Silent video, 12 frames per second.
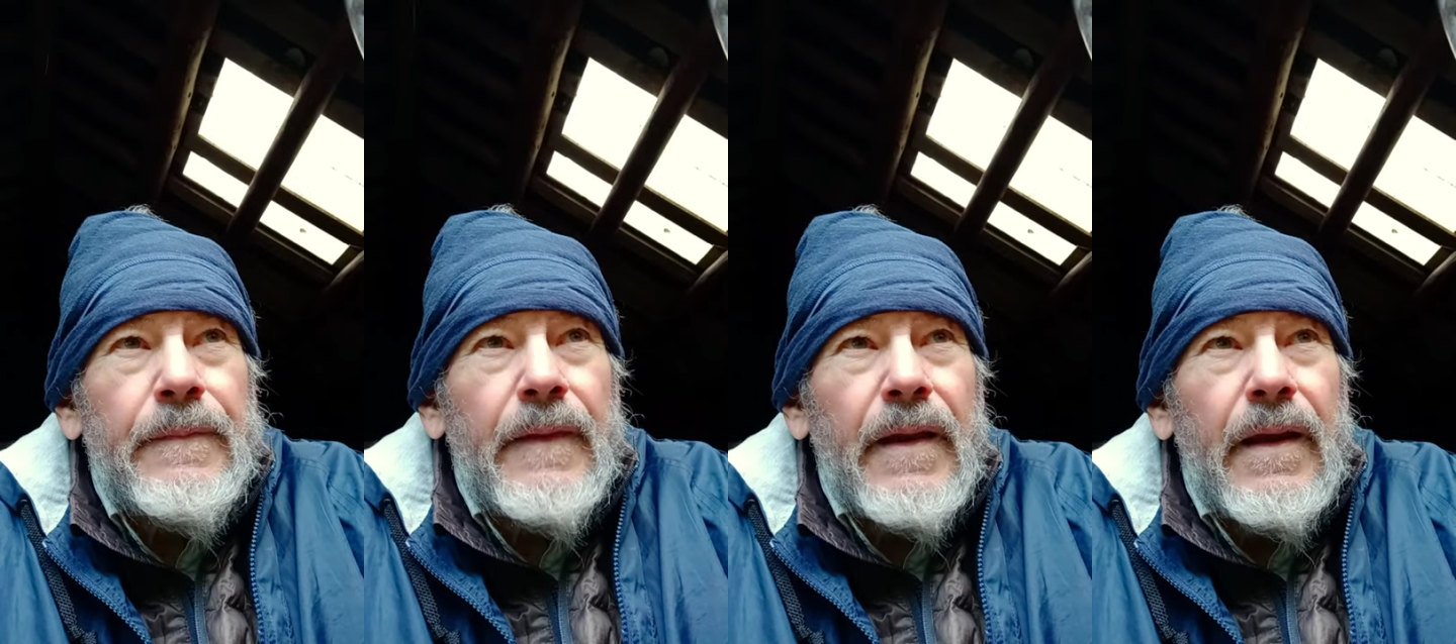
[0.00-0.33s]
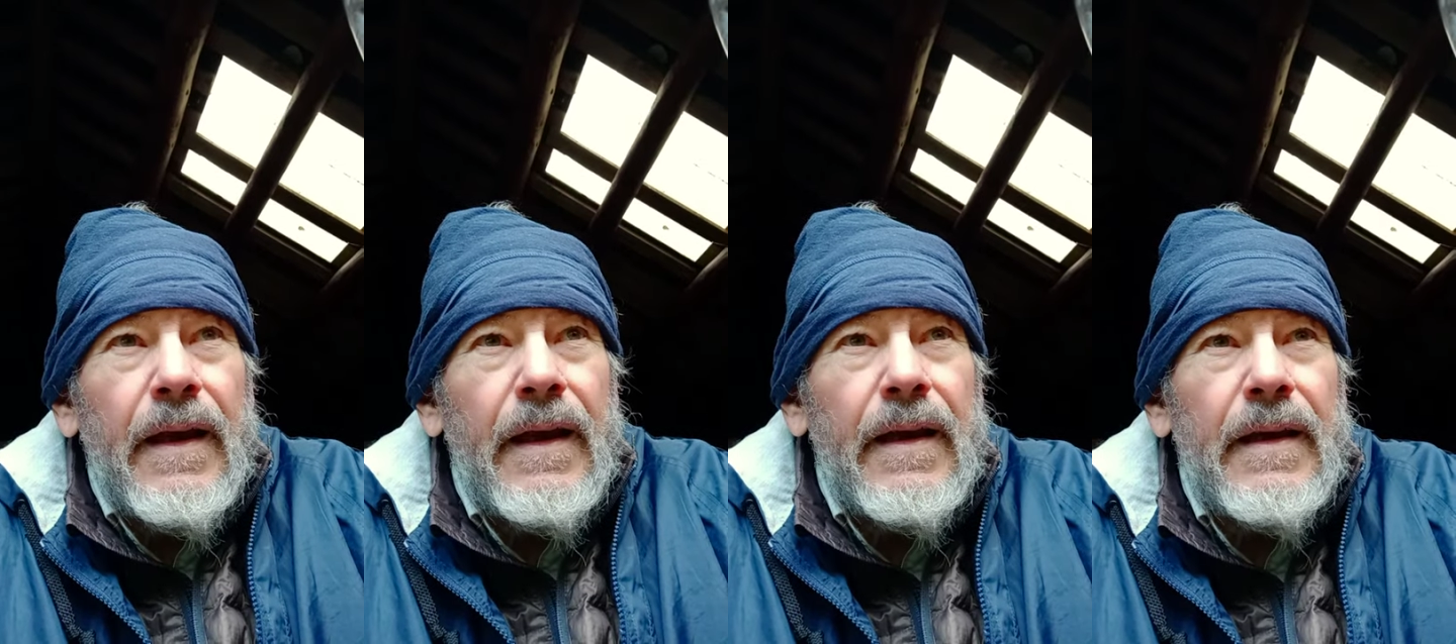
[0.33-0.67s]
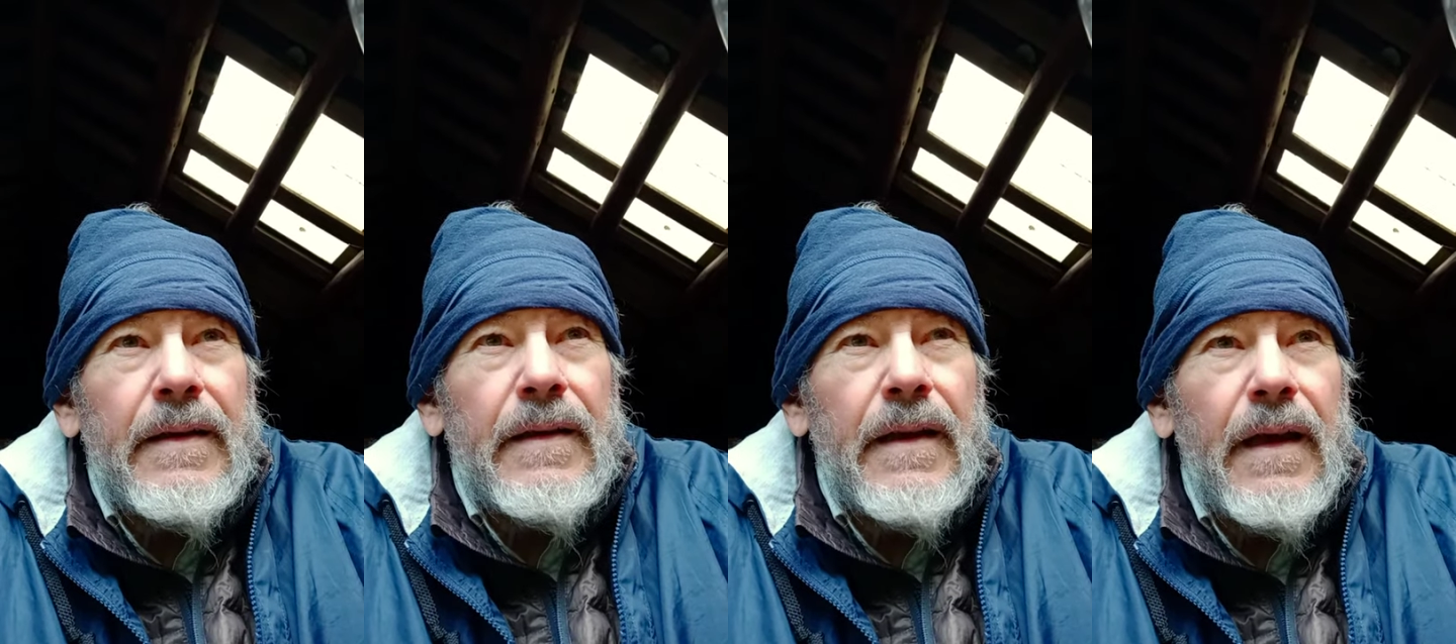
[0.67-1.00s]

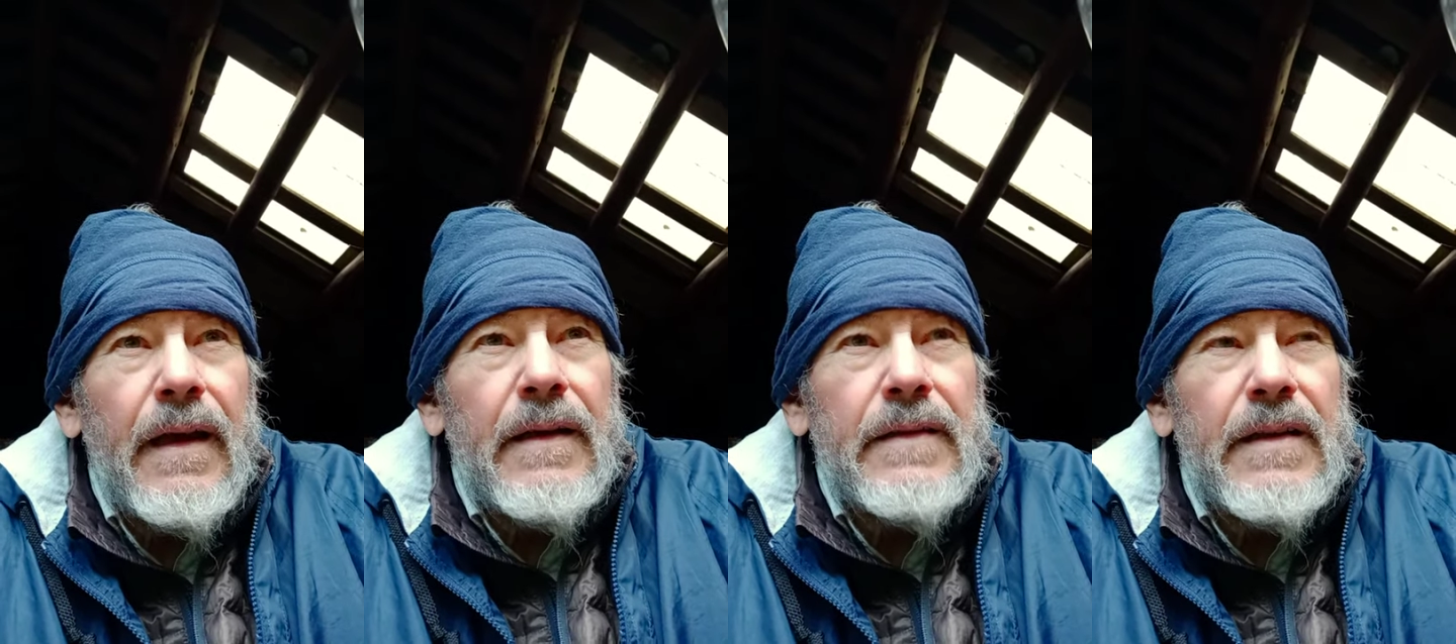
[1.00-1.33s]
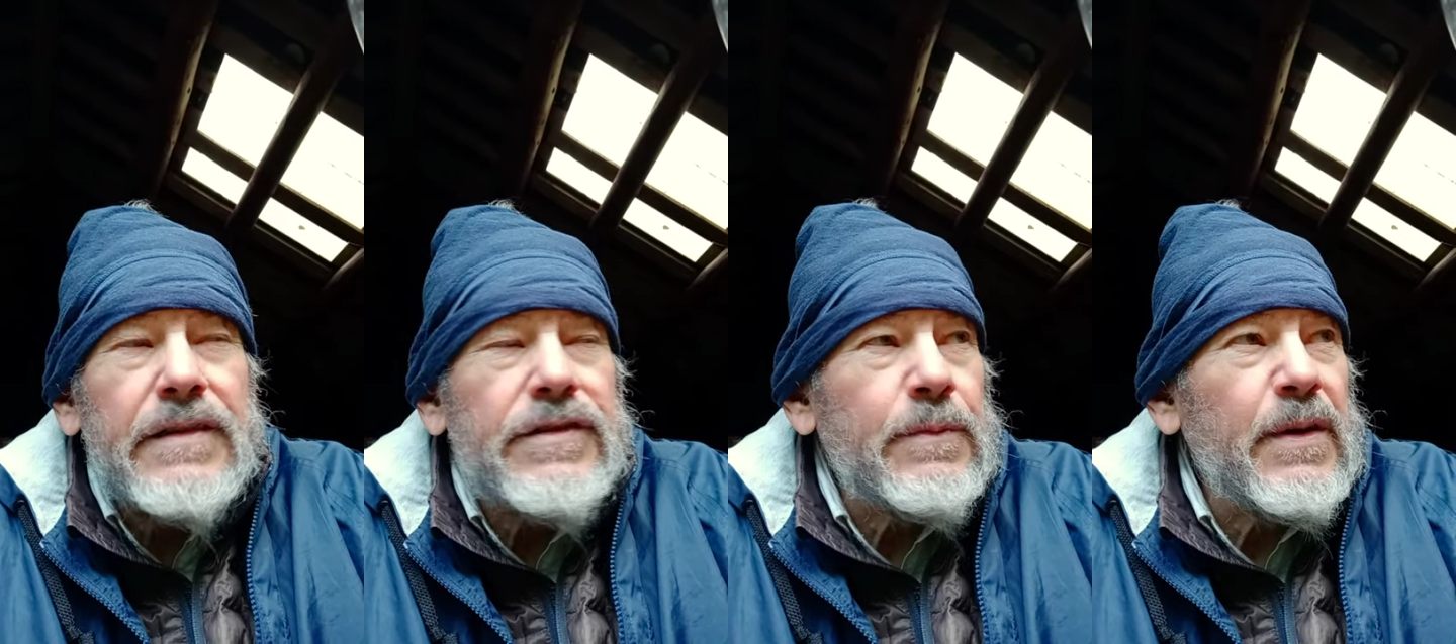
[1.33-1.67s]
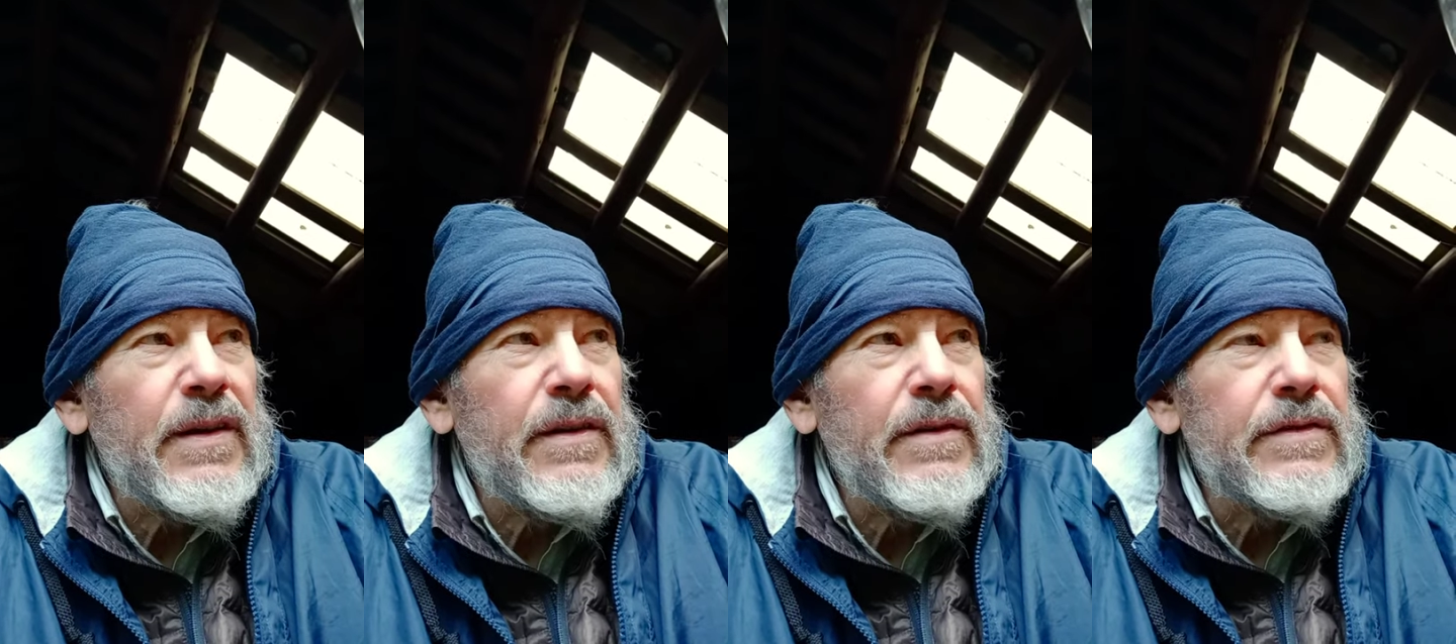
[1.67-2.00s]
and they should
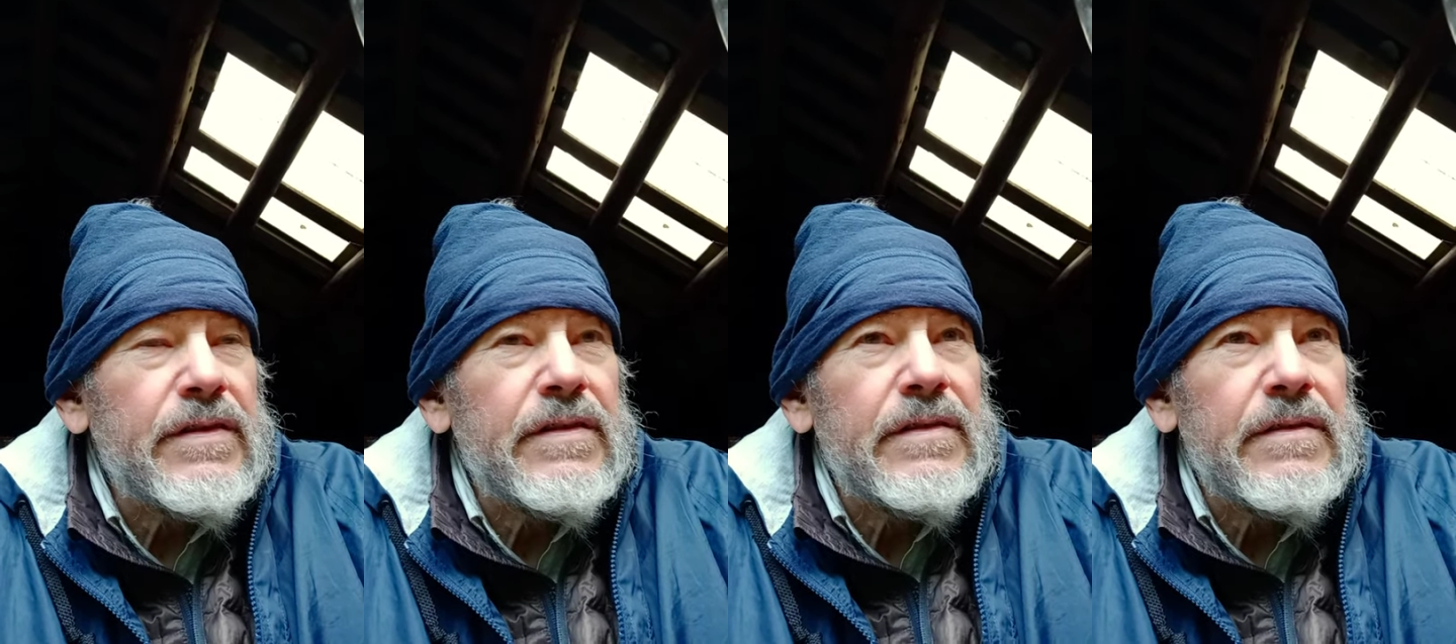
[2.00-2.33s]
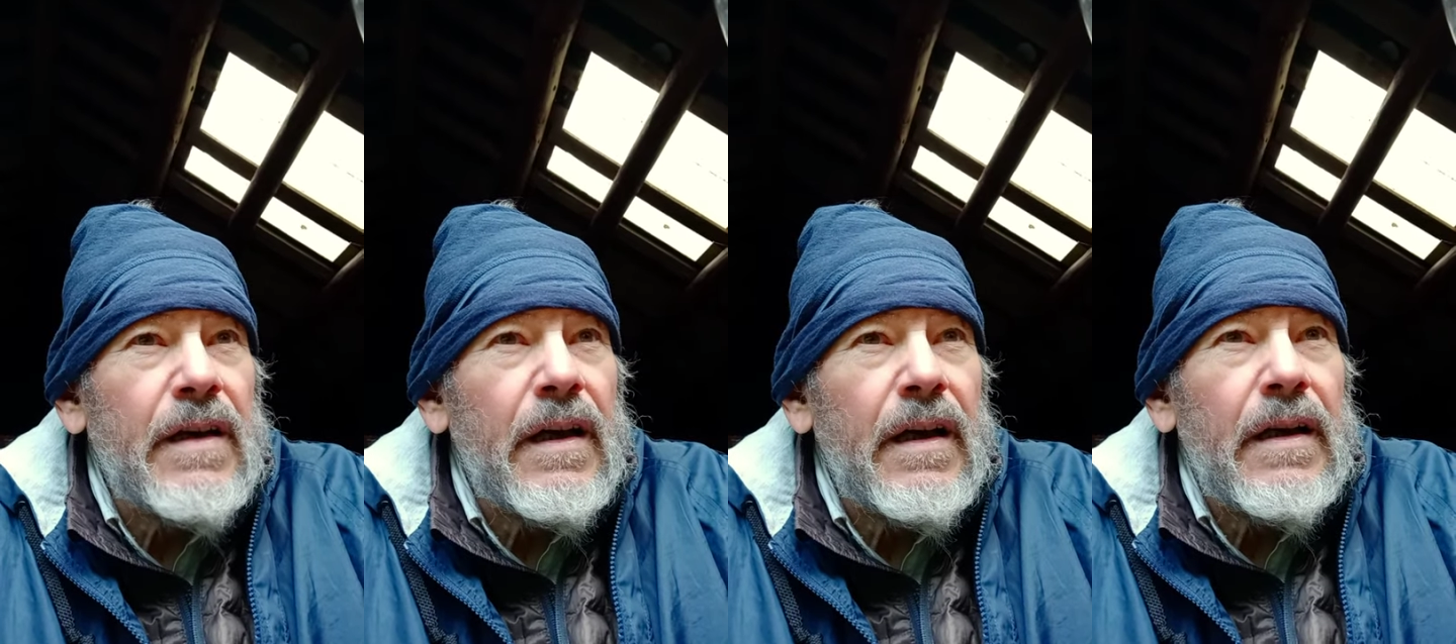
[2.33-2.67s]
be using